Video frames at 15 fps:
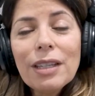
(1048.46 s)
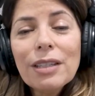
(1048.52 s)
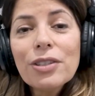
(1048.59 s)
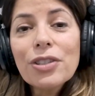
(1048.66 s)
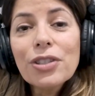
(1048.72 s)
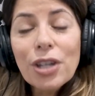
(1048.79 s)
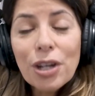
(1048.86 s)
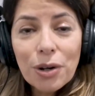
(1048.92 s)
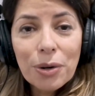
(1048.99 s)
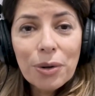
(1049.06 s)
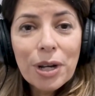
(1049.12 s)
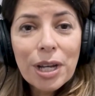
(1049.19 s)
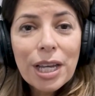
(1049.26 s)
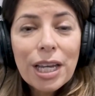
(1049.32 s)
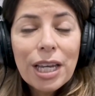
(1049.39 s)
So
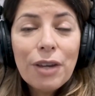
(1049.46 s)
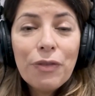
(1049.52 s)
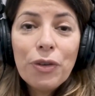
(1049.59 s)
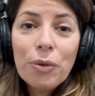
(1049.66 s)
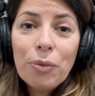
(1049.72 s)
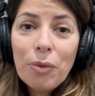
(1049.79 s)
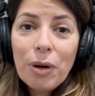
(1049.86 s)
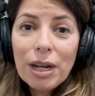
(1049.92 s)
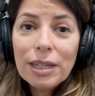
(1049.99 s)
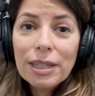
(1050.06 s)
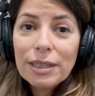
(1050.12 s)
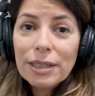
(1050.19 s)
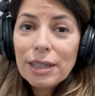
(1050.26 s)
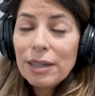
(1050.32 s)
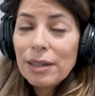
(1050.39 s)
if you
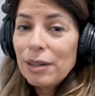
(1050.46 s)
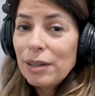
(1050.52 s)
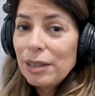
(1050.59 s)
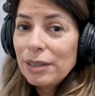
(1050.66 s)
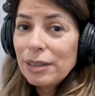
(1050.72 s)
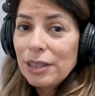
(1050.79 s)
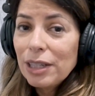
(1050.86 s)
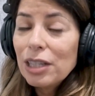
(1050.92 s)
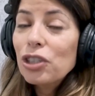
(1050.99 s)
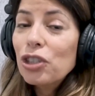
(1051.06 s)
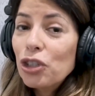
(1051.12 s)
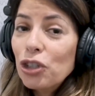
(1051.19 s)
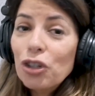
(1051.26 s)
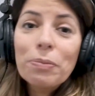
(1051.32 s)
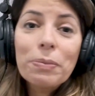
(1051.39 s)
want
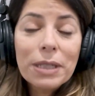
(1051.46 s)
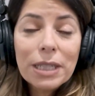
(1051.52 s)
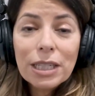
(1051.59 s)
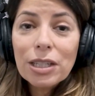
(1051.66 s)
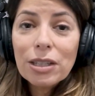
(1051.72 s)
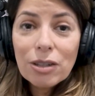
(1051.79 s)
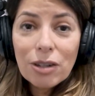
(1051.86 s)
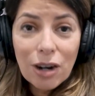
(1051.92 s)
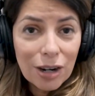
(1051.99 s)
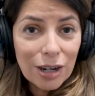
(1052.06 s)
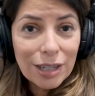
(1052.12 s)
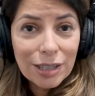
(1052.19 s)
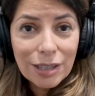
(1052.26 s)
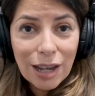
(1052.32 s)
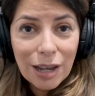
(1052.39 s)
just your particular
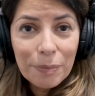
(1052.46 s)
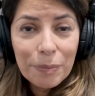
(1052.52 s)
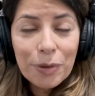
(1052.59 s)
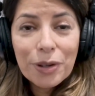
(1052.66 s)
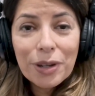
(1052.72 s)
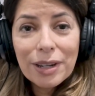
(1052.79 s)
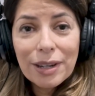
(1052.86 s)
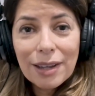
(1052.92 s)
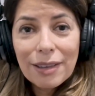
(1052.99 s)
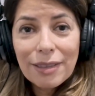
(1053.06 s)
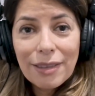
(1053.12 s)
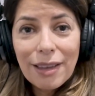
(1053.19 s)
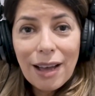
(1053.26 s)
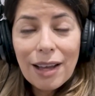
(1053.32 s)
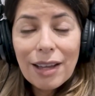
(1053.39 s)
archetype, you can
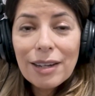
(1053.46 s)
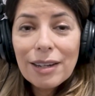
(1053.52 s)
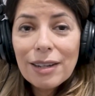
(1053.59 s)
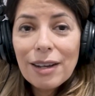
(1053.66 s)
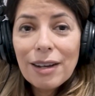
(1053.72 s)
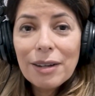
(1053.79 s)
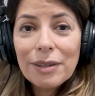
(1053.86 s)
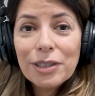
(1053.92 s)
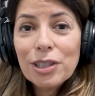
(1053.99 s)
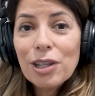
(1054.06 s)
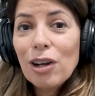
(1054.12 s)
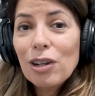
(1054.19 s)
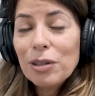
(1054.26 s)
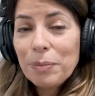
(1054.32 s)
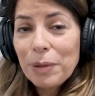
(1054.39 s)
get that. It's
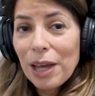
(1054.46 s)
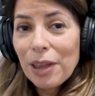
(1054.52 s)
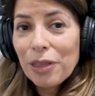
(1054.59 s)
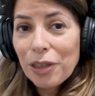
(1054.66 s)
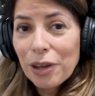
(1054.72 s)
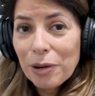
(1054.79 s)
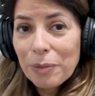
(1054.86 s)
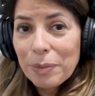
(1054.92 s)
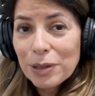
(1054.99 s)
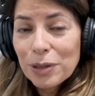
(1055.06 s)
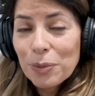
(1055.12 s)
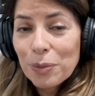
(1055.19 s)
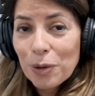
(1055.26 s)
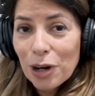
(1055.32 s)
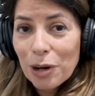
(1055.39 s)
called Brand
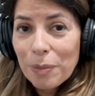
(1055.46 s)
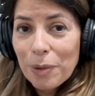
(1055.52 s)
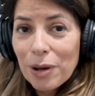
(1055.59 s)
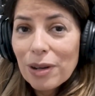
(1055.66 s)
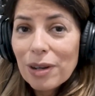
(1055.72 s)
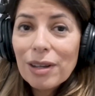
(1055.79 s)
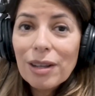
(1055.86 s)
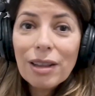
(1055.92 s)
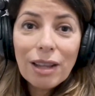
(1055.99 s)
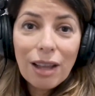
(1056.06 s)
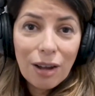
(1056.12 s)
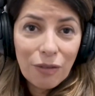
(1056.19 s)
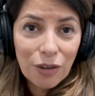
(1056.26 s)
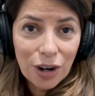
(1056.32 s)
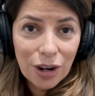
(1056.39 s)
Therapist Workbook,
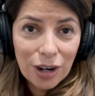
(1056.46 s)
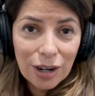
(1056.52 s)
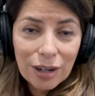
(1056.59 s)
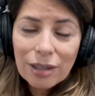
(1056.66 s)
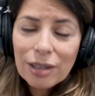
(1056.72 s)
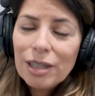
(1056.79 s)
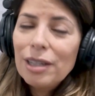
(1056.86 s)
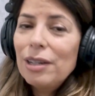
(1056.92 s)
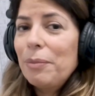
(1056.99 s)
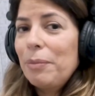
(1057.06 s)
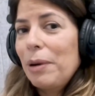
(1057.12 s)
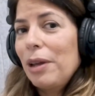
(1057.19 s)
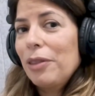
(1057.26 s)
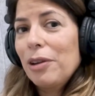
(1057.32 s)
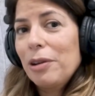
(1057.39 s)
Lover,
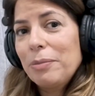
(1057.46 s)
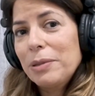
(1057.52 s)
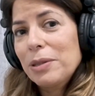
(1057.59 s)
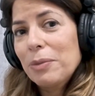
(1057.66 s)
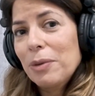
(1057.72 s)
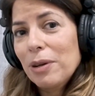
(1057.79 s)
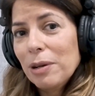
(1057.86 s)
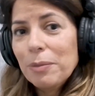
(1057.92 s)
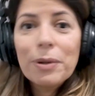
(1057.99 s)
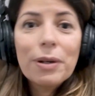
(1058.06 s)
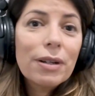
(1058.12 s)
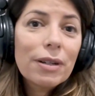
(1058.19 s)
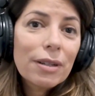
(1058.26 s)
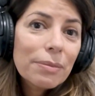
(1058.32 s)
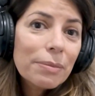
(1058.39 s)
Brand Therapist
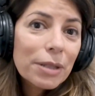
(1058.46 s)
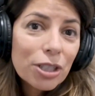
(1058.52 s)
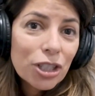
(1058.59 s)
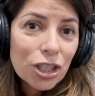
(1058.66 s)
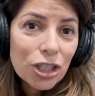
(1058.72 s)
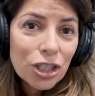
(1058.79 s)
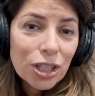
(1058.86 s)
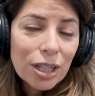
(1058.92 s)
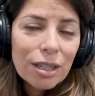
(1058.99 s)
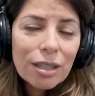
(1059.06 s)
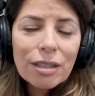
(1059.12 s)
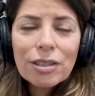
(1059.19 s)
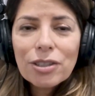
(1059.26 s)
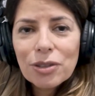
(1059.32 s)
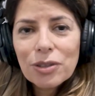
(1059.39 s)
Workbook,
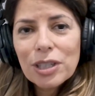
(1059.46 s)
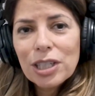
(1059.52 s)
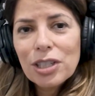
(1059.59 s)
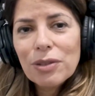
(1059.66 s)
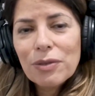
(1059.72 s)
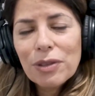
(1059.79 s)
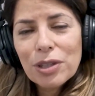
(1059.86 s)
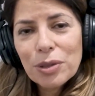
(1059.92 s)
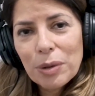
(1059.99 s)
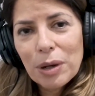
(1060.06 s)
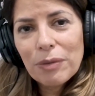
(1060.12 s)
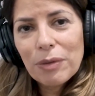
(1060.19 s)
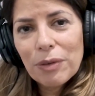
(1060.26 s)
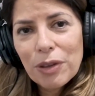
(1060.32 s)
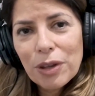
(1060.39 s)
Magician. So each of the
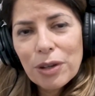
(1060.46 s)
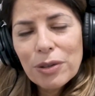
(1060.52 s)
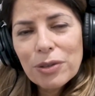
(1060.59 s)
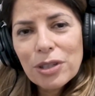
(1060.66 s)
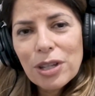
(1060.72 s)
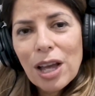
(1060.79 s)
12 of those.